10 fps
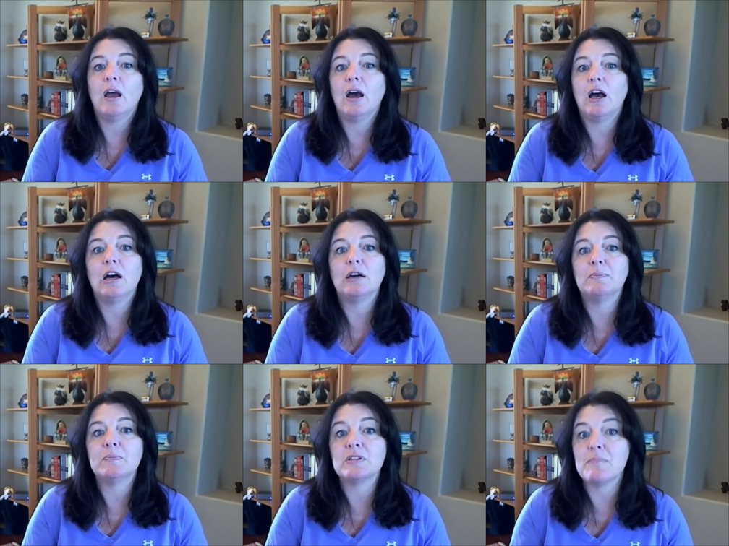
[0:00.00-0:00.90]

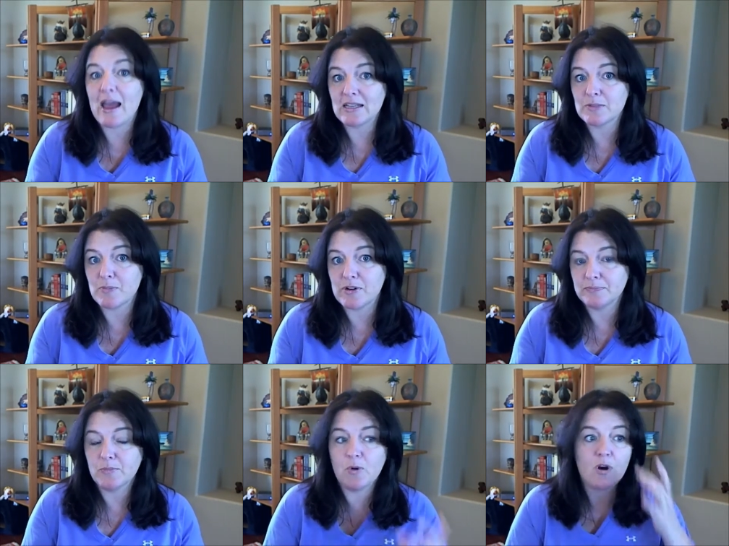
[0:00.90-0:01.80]
um, some
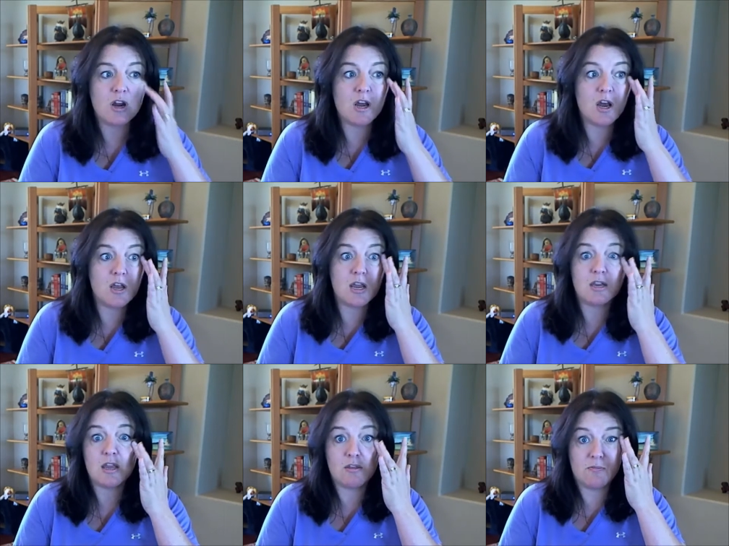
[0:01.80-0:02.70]
aspirin or an,
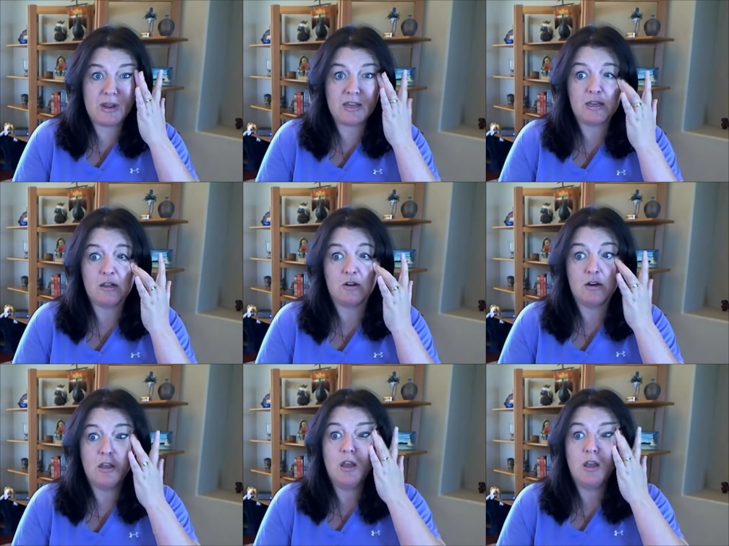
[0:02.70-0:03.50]
any other painkiller?